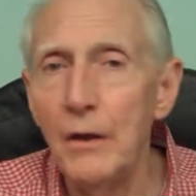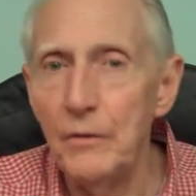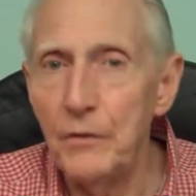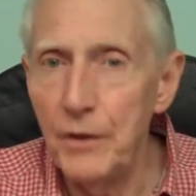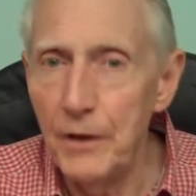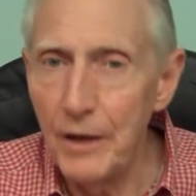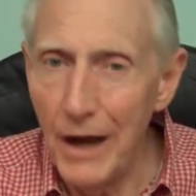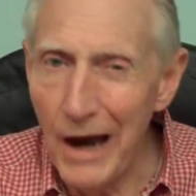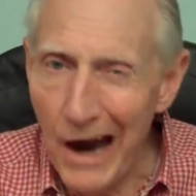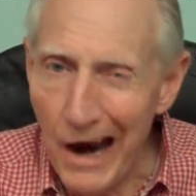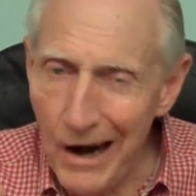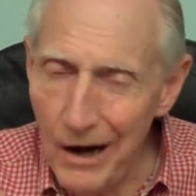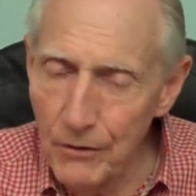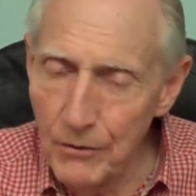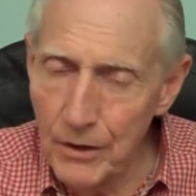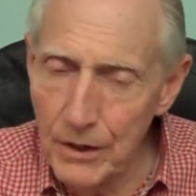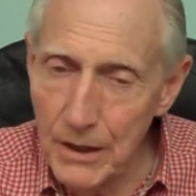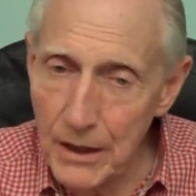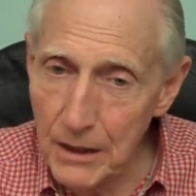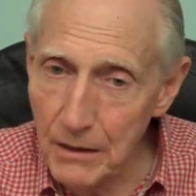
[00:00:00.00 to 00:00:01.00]
The
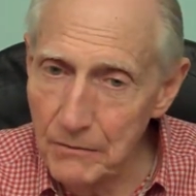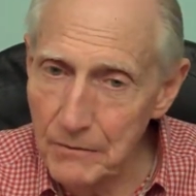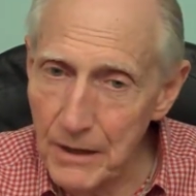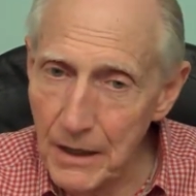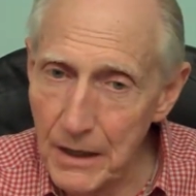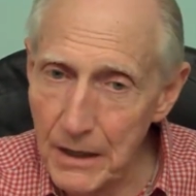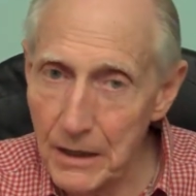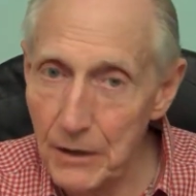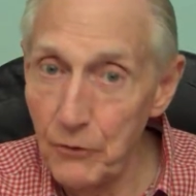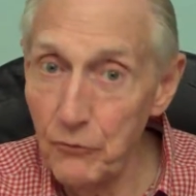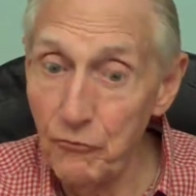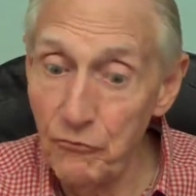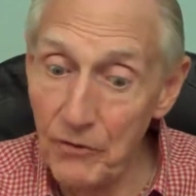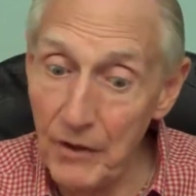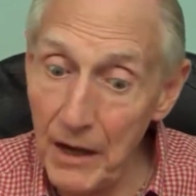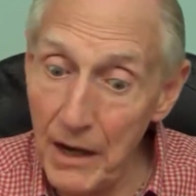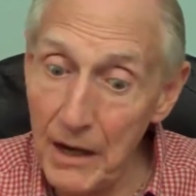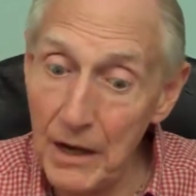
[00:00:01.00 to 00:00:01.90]
irony of that is they